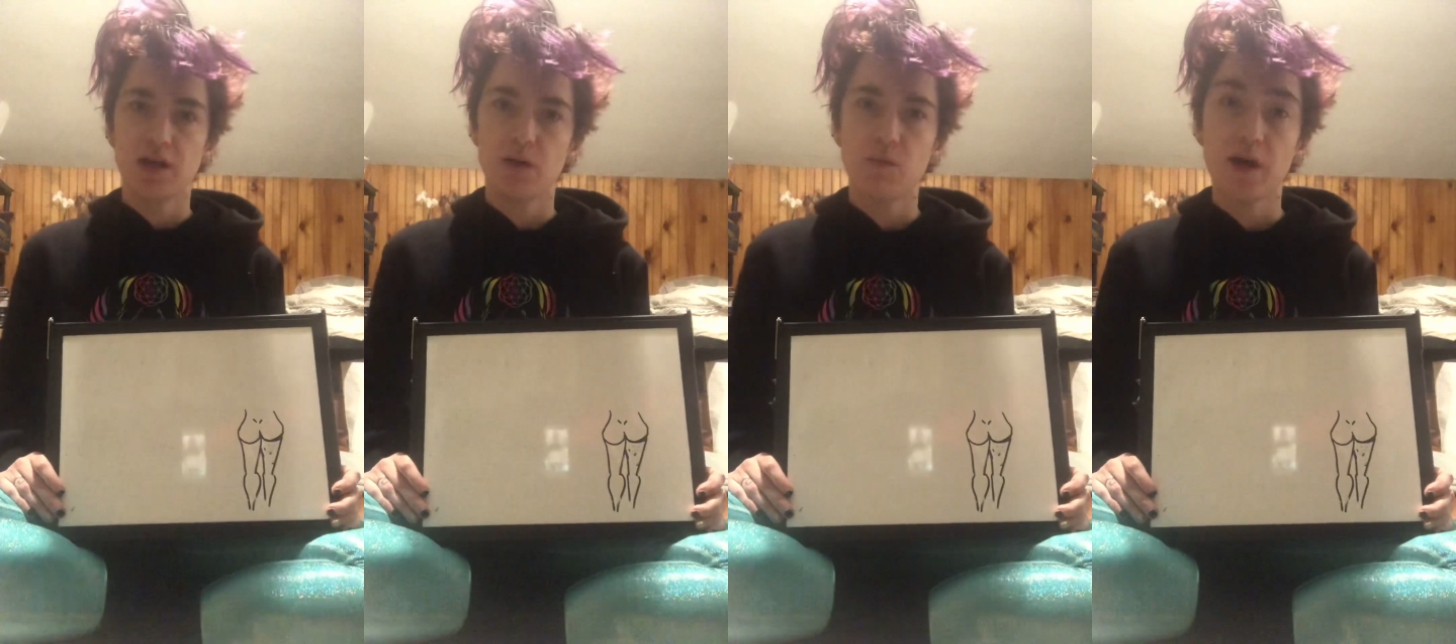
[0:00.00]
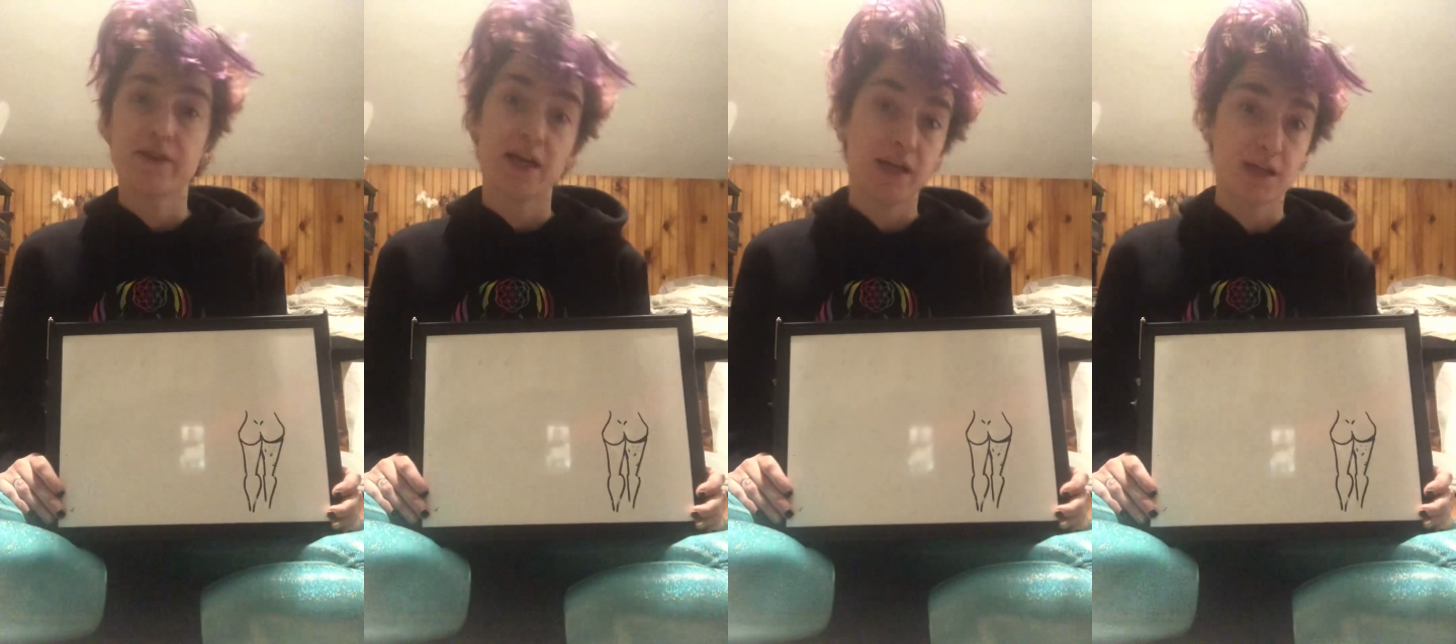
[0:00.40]
what
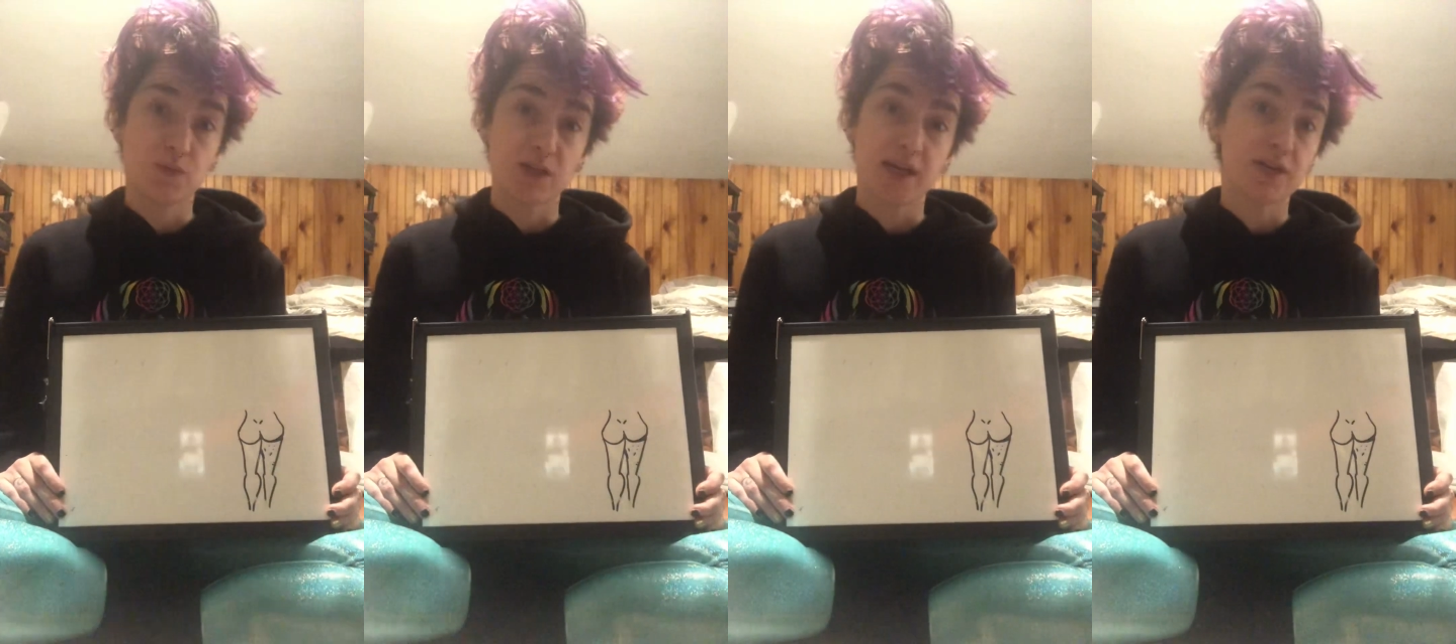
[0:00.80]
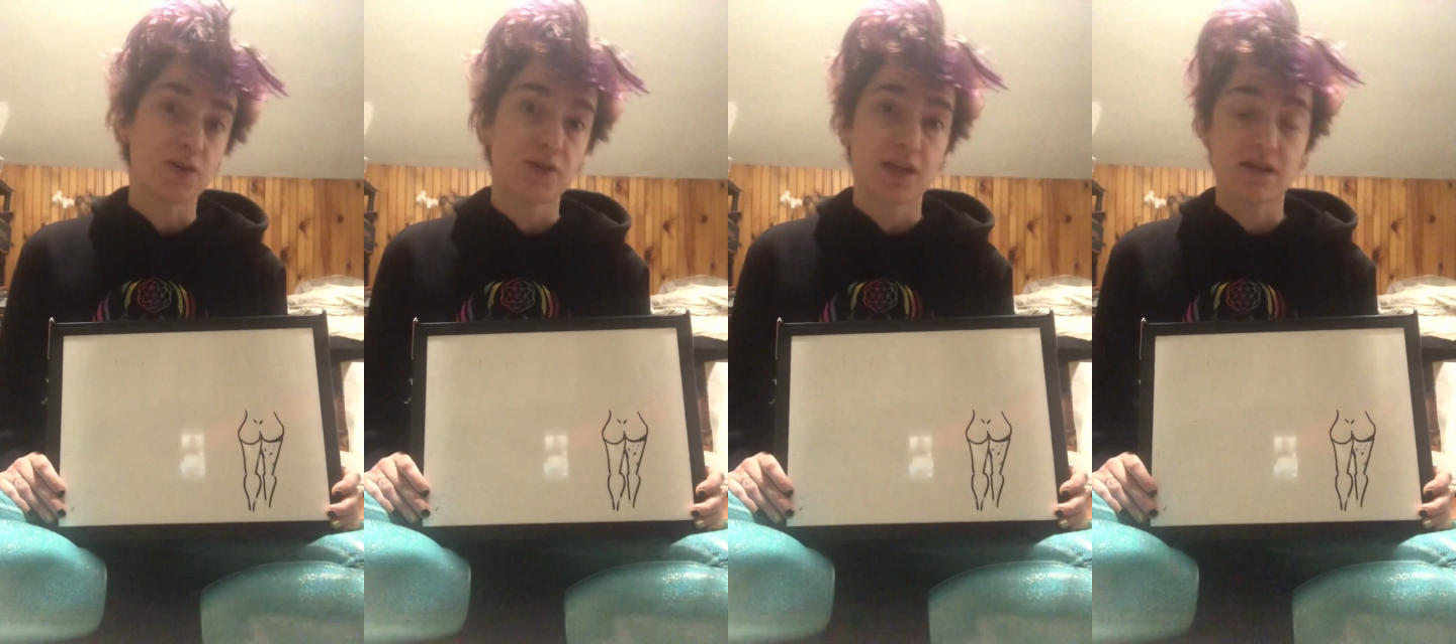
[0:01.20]
they would like you to
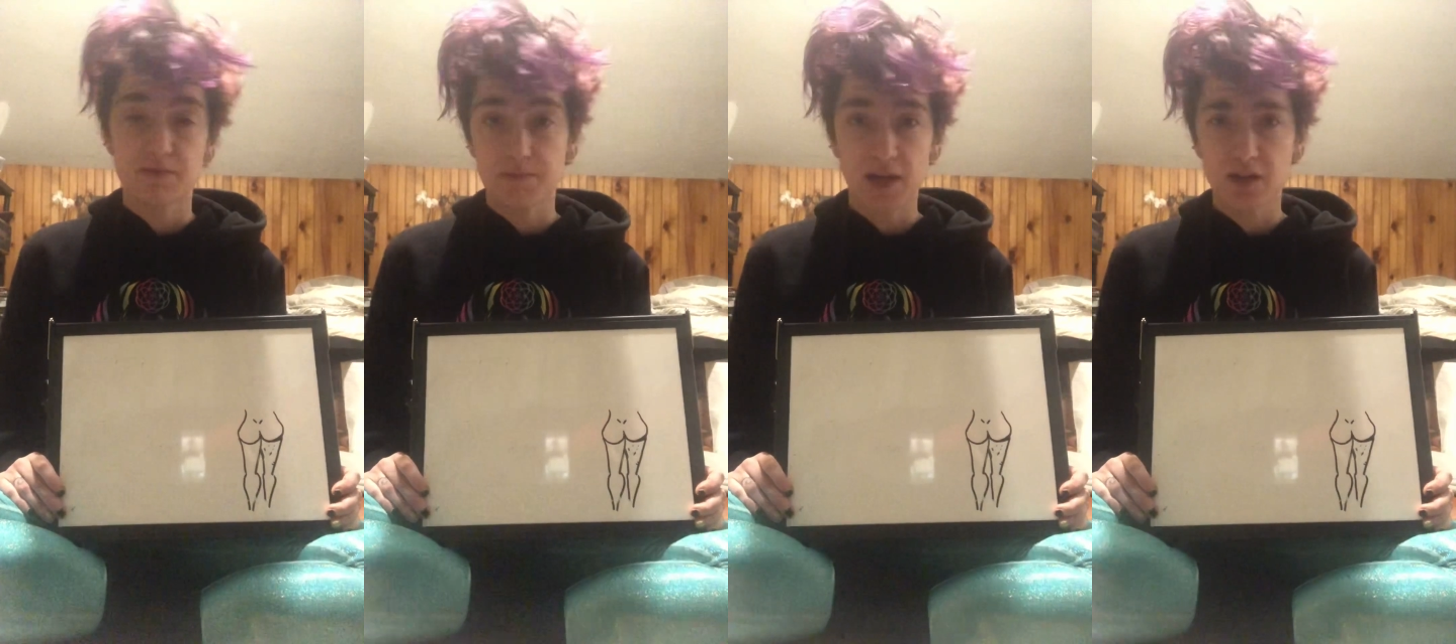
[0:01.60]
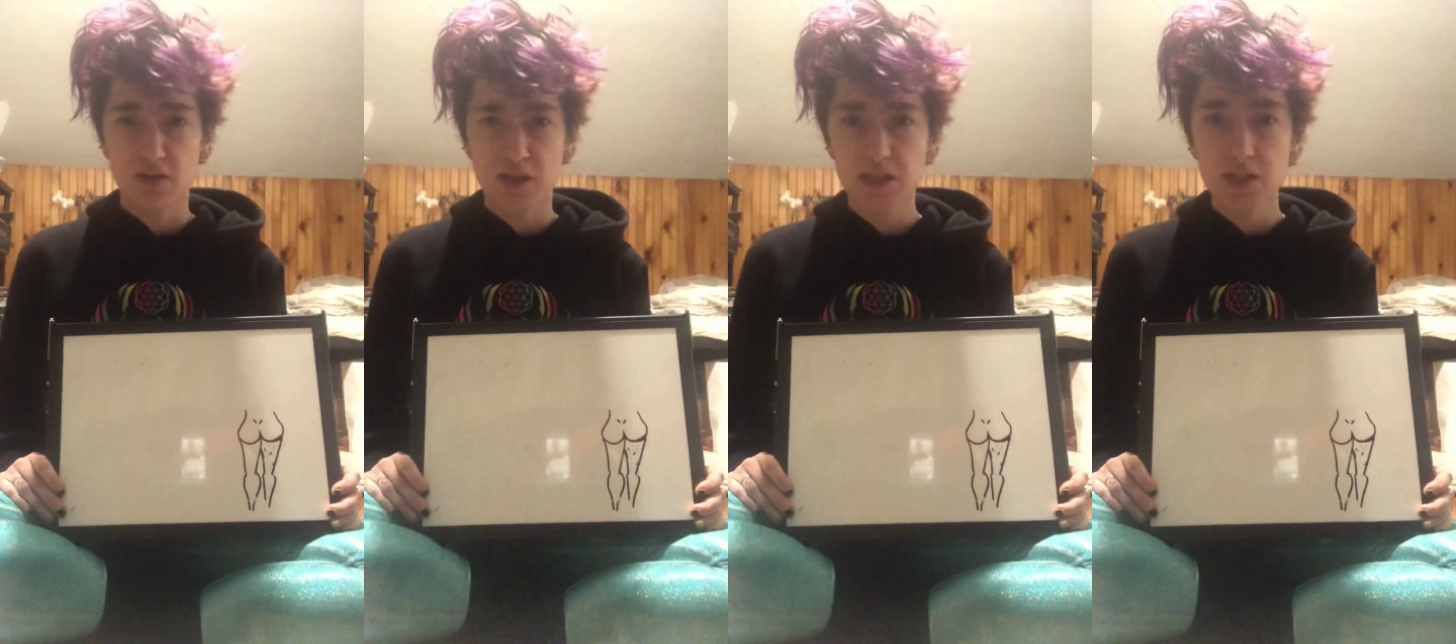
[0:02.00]
think is a medical
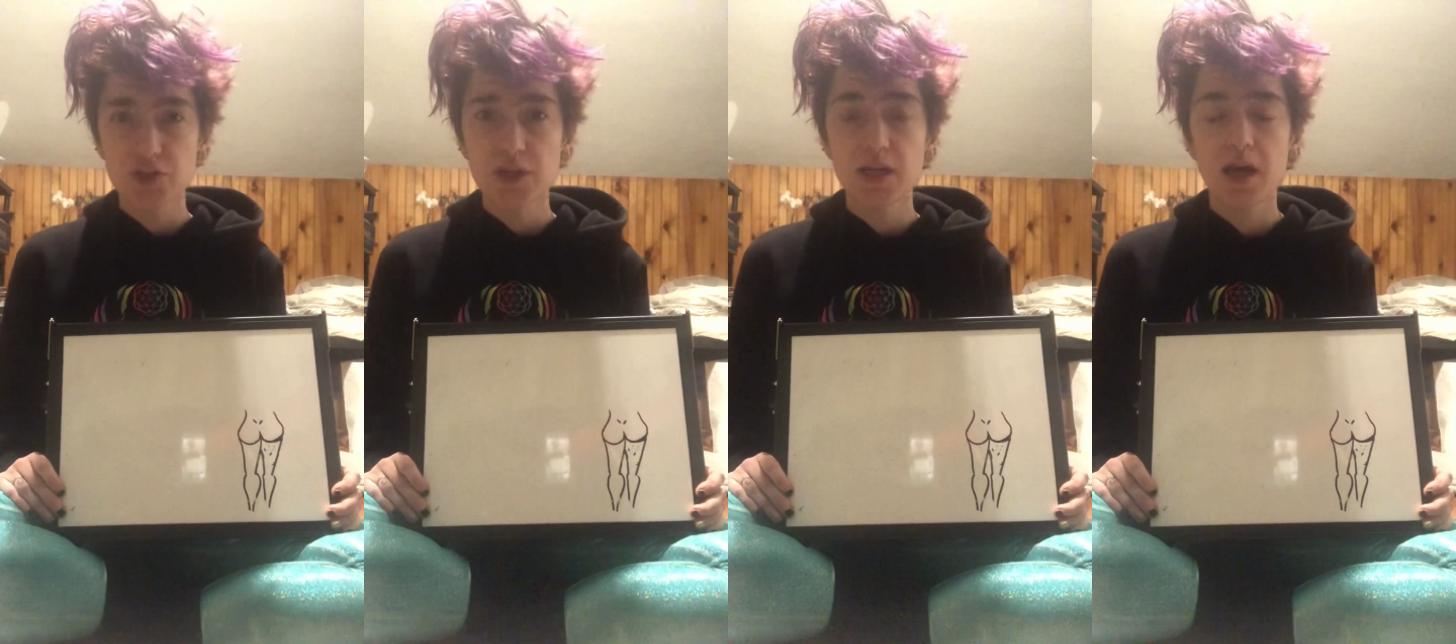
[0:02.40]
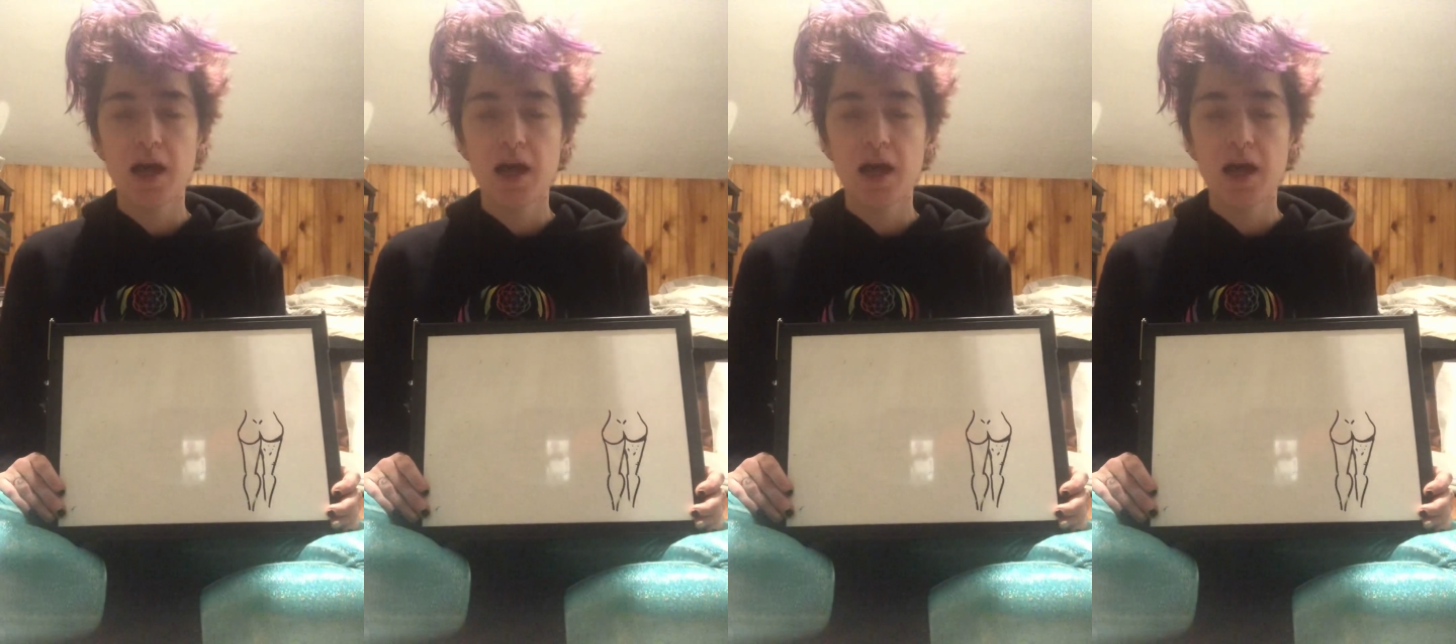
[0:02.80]
condition.